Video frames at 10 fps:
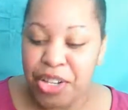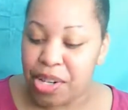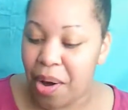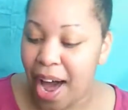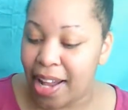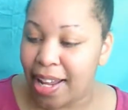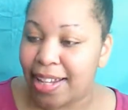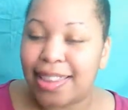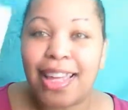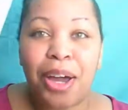So I
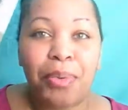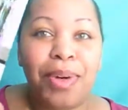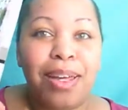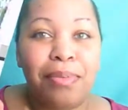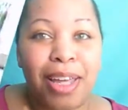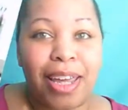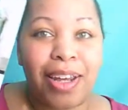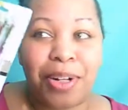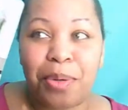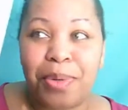like that with
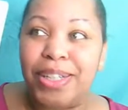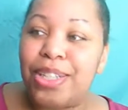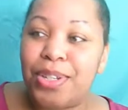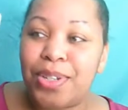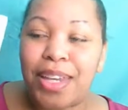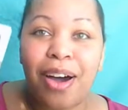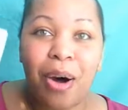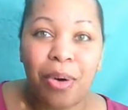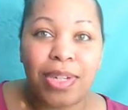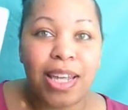mechanical pencils. I
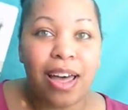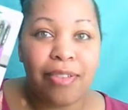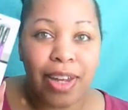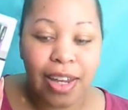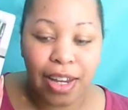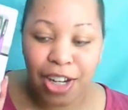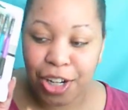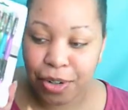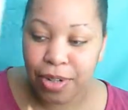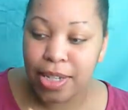always have a
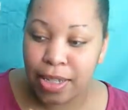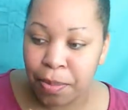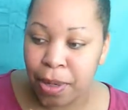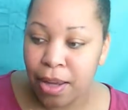crisp